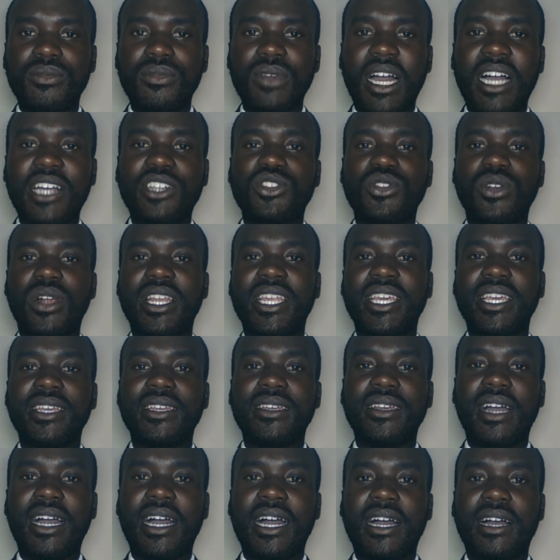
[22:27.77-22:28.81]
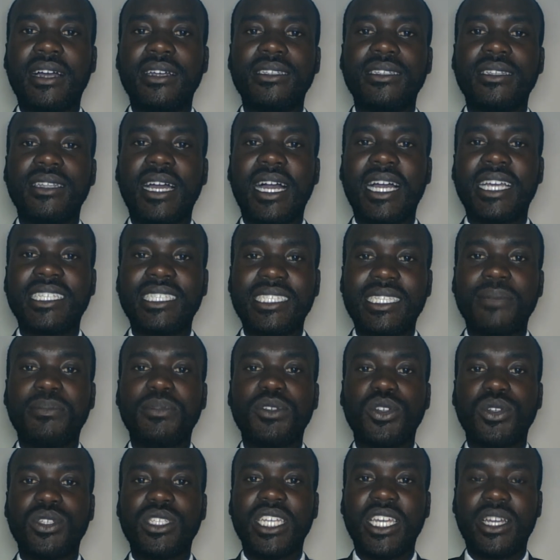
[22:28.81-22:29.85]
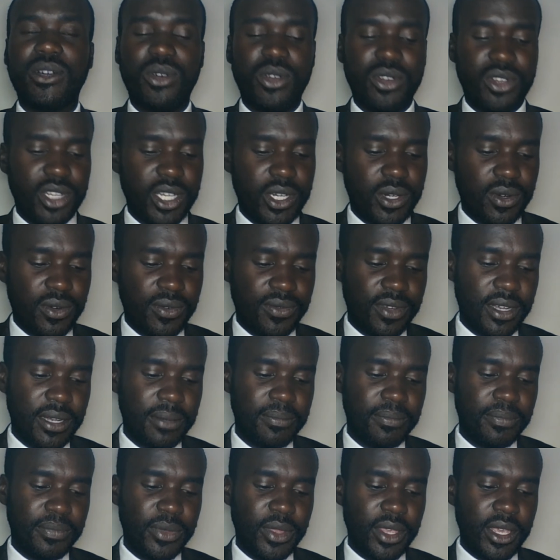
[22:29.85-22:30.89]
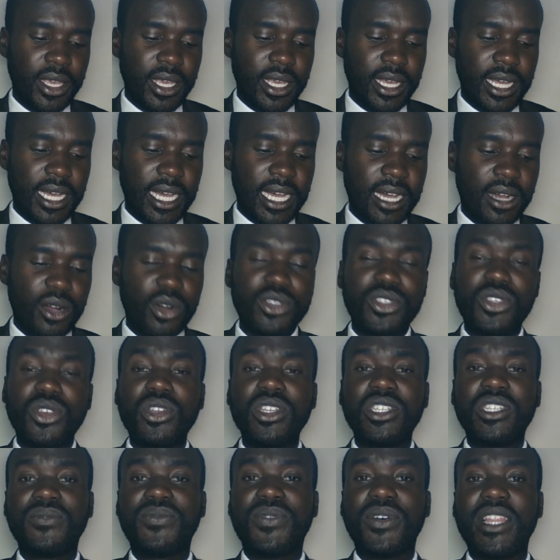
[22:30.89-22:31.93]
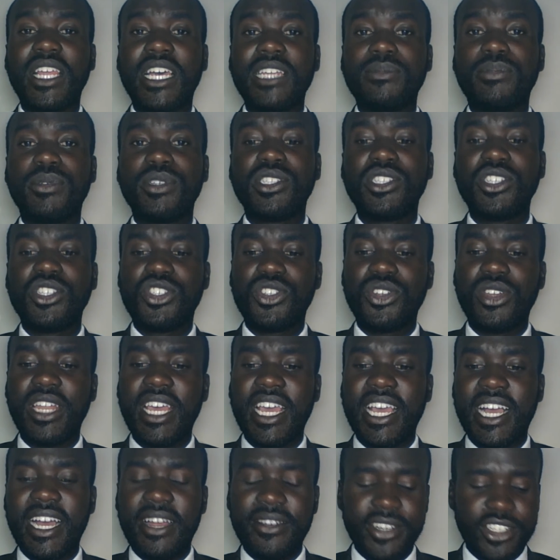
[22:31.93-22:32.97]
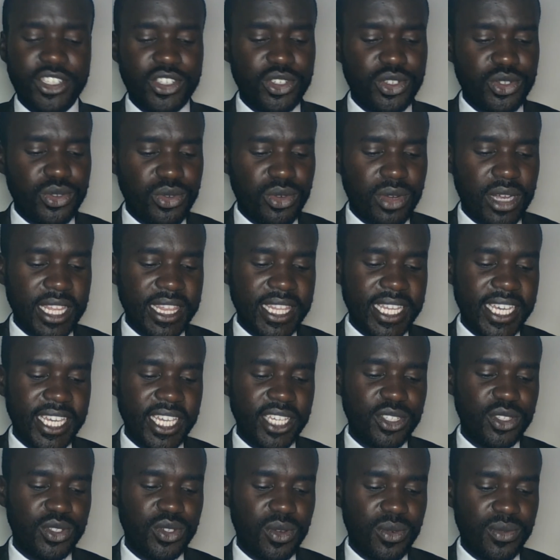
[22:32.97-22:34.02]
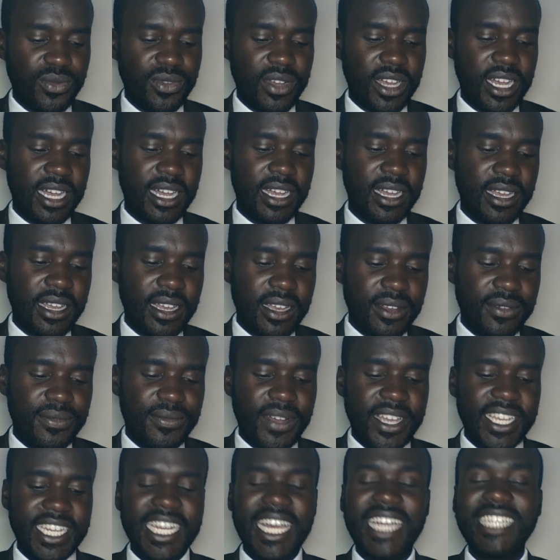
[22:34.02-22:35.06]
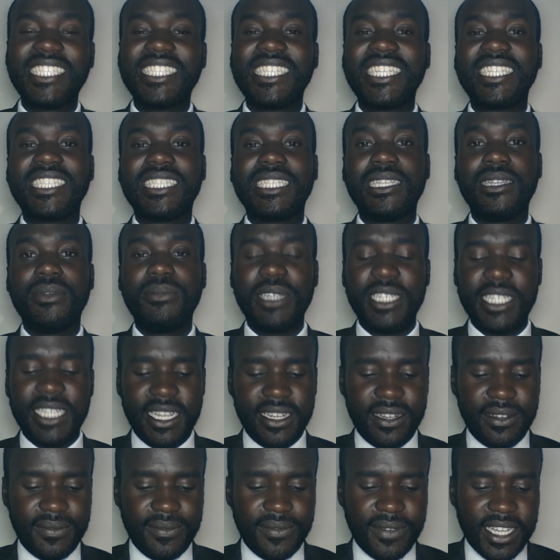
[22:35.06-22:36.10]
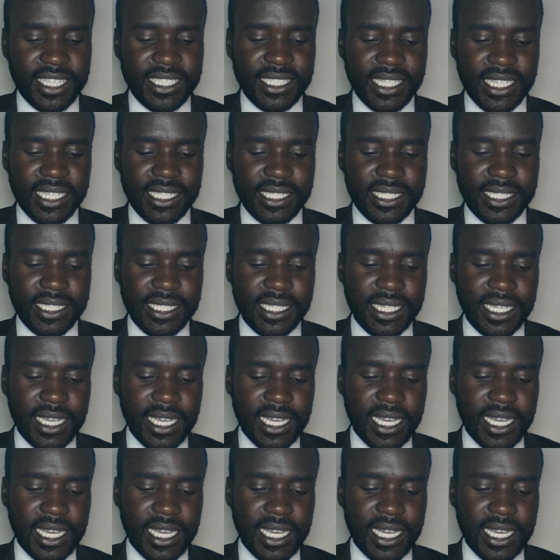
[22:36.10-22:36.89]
actually accept or take on the offer. Authority for that position, I encourage you to look at the case of Financings Limited versus